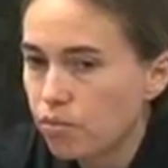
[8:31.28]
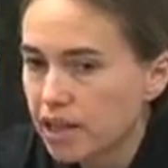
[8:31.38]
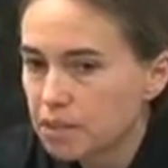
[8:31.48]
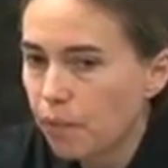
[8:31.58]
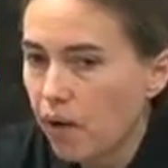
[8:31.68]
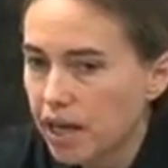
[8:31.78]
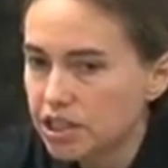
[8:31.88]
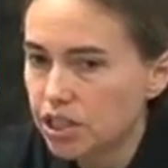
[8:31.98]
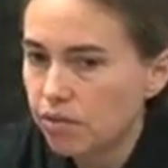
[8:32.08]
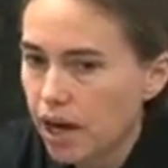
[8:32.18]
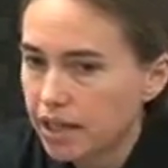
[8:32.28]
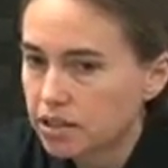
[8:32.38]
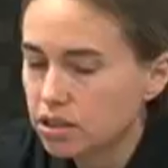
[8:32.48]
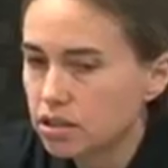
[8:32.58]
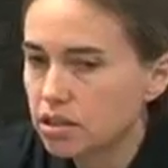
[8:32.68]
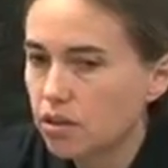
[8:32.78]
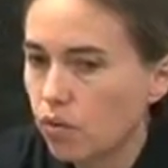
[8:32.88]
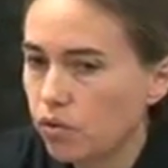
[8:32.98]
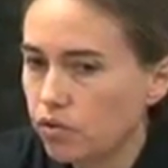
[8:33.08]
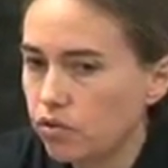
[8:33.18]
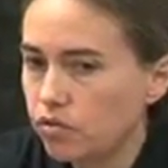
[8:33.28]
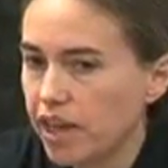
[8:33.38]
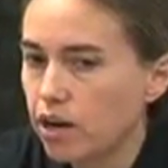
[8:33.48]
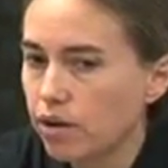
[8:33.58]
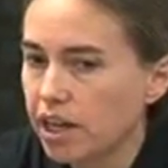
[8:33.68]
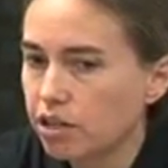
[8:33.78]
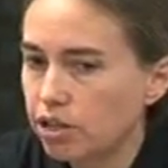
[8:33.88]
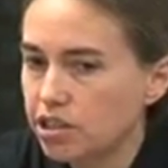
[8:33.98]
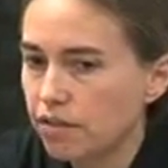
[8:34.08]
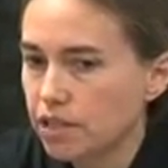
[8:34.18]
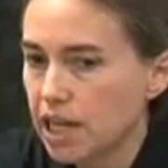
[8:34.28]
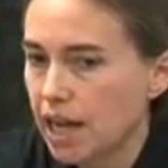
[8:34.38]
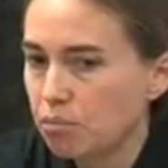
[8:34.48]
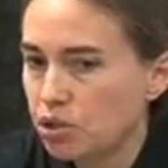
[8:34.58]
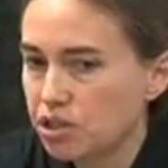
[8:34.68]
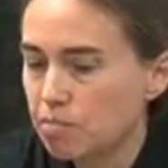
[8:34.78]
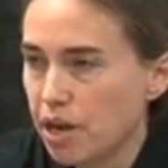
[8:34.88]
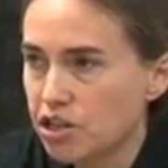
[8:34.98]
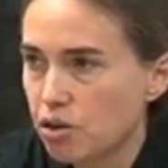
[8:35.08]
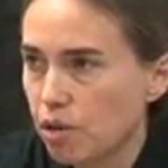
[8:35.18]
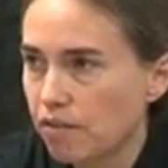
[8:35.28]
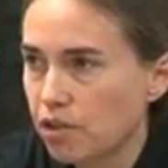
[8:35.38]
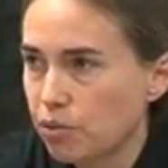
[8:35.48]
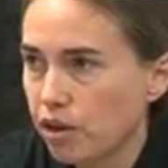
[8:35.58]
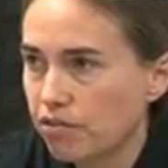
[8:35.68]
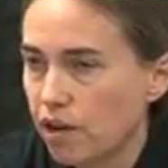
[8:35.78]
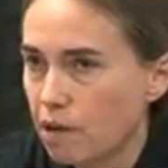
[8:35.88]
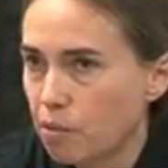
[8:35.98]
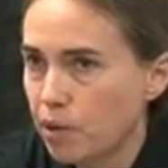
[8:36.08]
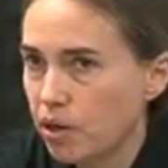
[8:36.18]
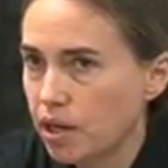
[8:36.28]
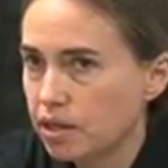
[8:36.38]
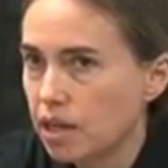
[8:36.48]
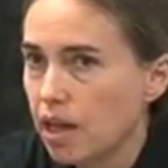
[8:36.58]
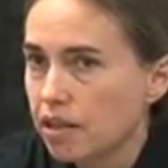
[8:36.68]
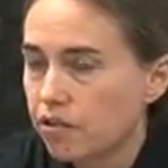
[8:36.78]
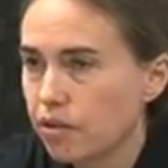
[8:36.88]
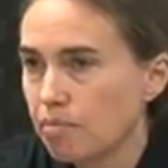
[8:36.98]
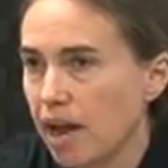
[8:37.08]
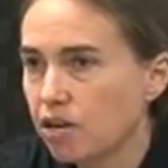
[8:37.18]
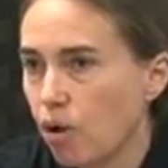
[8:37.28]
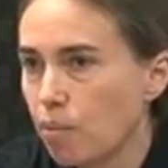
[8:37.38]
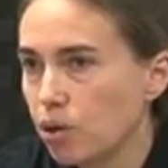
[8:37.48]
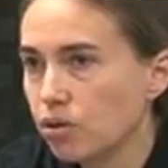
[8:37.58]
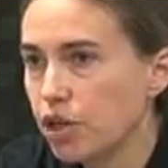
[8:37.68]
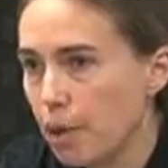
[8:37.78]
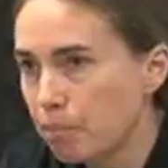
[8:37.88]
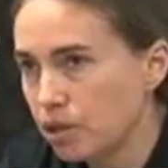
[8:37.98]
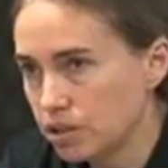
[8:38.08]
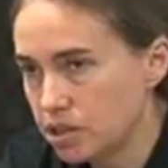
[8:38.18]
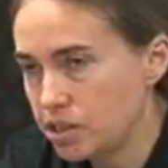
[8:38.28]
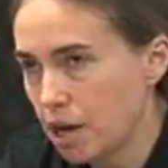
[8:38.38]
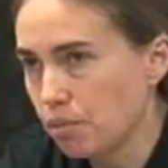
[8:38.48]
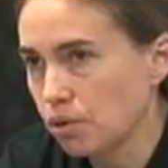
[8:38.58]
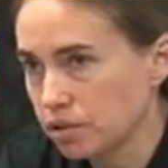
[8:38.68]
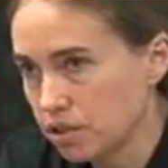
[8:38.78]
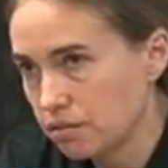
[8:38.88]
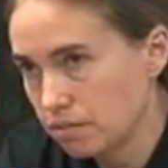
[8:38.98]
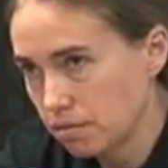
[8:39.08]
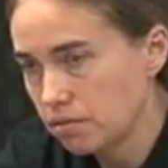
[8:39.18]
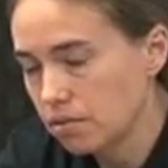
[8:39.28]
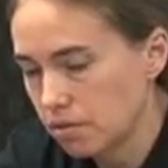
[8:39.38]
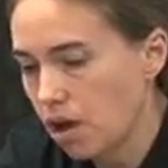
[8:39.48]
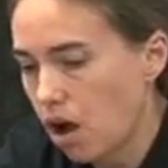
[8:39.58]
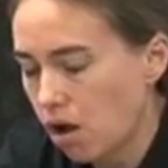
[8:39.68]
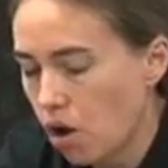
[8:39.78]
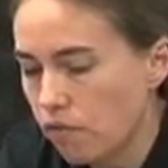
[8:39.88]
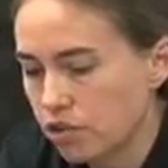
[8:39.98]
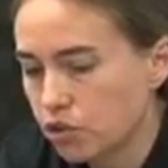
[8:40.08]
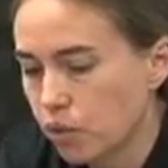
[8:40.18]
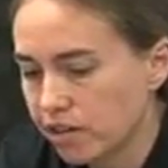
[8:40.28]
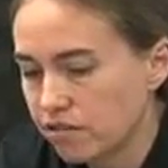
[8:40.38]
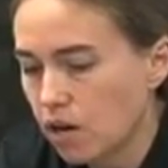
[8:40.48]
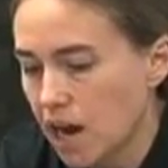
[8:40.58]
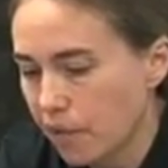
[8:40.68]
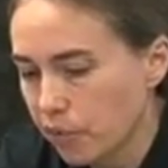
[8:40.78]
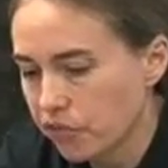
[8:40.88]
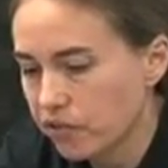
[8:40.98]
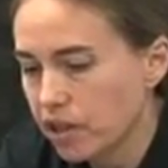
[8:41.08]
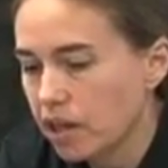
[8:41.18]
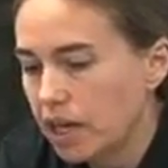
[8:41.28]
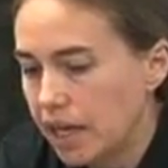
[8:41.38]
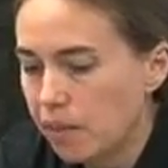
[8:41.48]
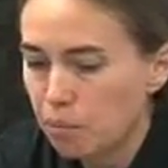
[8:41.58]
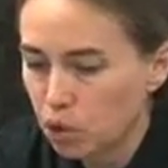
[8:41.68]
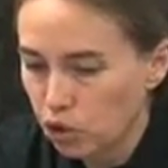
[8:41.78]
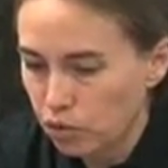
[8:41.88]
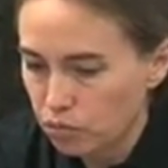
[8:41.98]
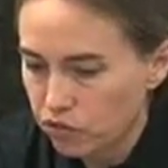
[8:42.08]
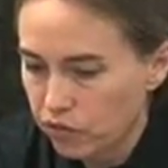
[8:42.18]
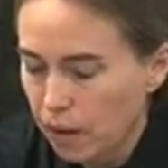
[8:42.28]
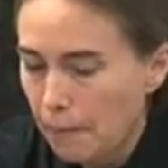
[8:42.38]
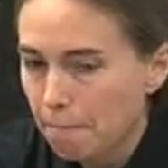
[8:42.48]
respiration rates, they don't increase over time. You just measure them over a 24-hour period. So the microbial numbers doubled over 24 hours in the plumes.